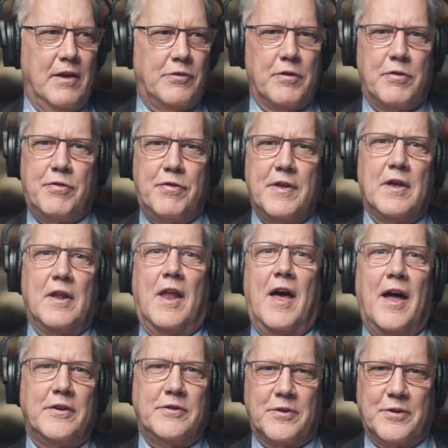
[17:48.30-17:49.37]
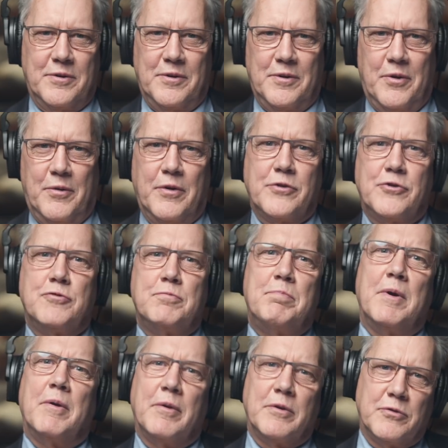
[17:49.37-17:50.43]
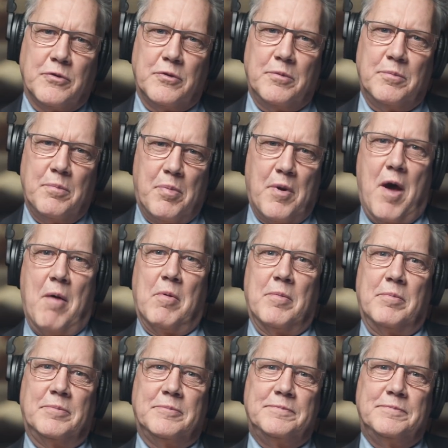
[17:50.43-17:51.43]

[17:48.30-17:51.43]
a theological or a spiritual problem?